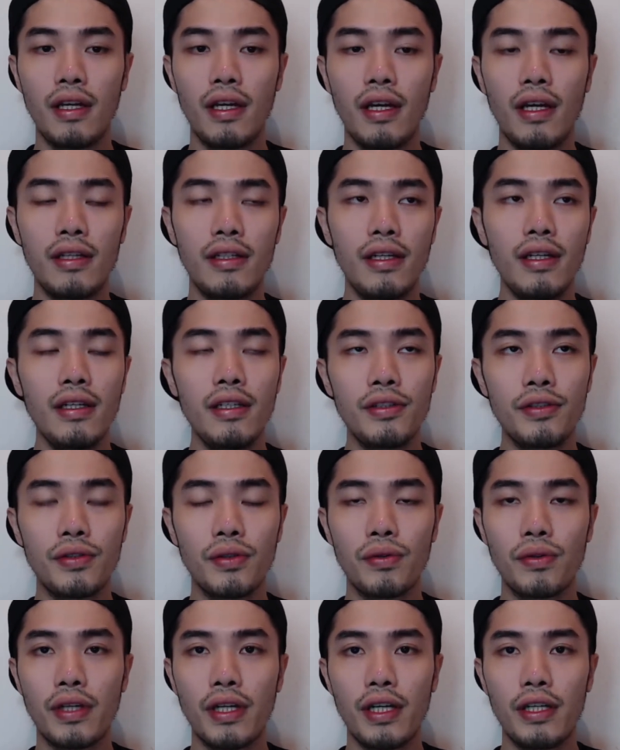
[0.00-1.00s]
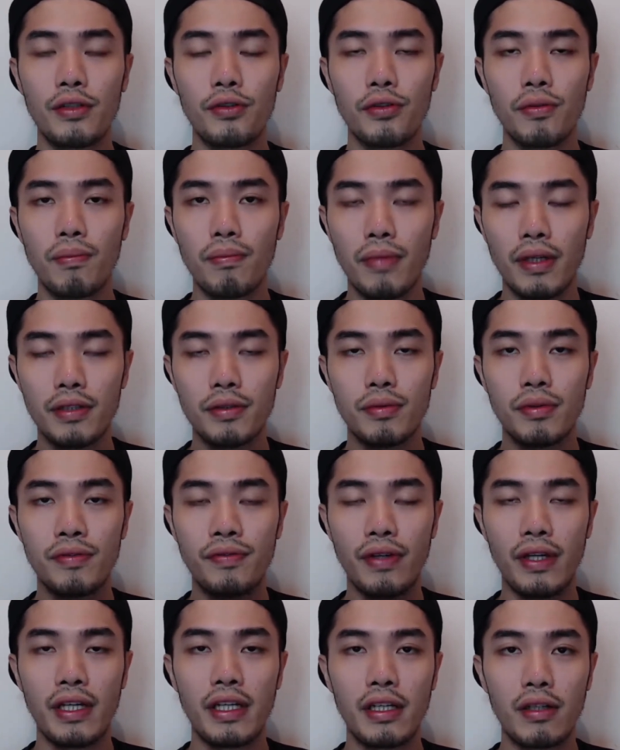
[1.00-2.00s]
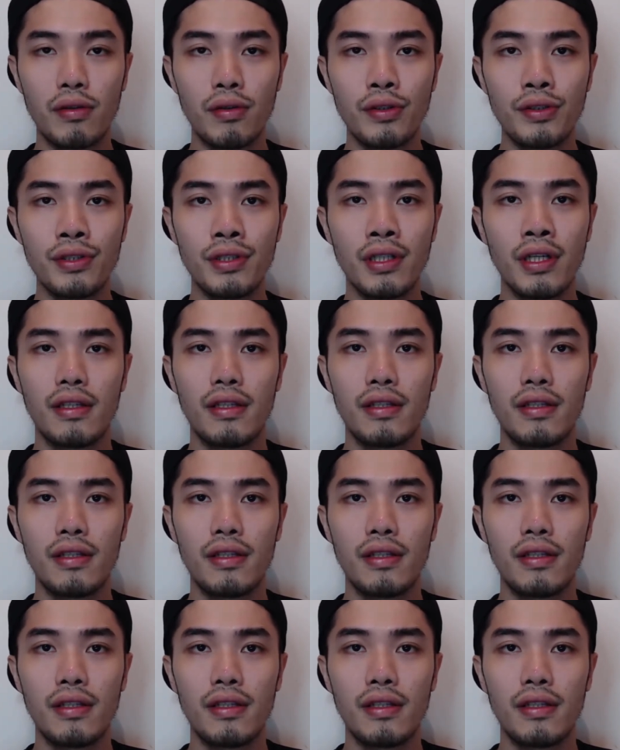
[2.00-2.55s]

and it is okay to mix with English.